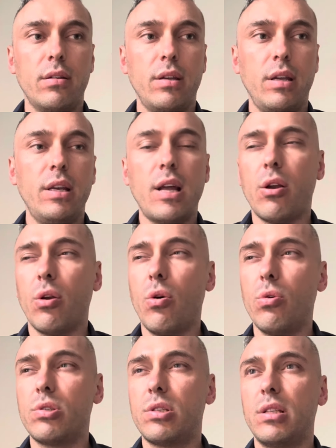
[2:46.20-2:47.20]
in our
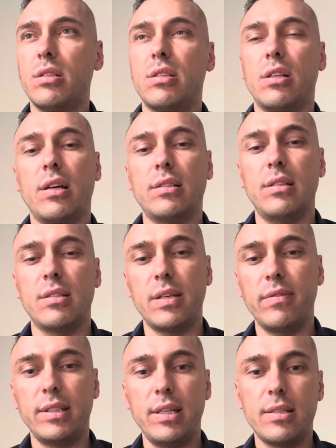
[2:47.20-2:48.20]
law since the
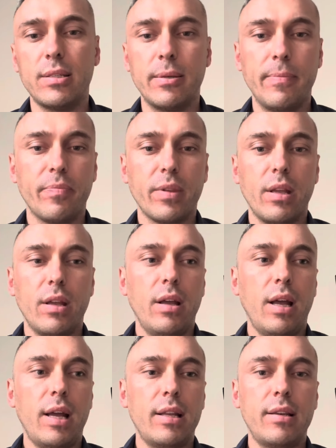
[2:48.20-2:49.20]
1970s,
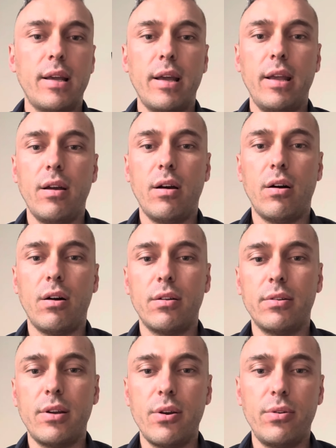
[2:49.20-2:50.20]
and they are
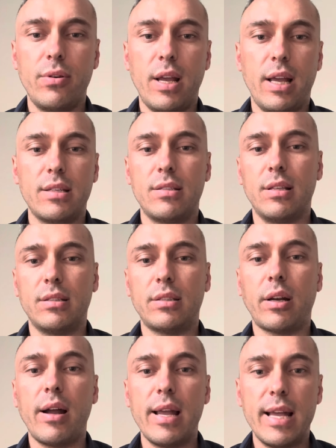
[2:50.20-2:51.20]
known as the
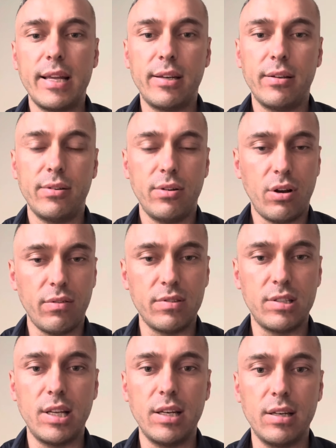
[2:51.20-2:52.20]
triad of
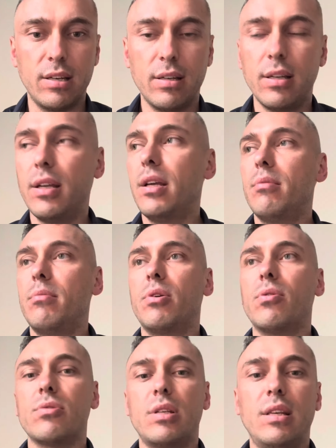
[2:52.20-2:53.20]
Zinn,
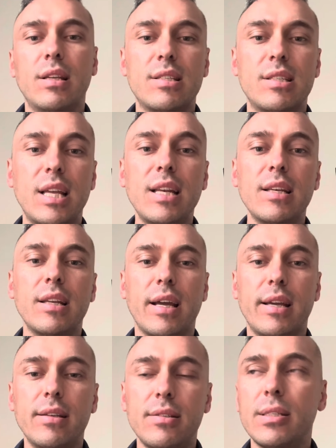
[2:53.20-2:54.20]
because in the Zinn
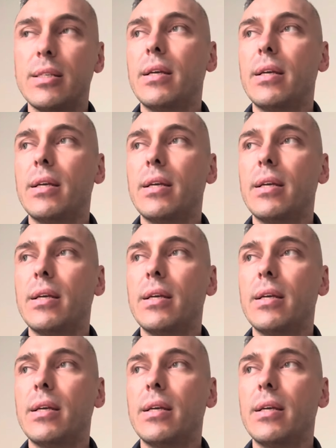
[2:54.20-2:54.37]
case,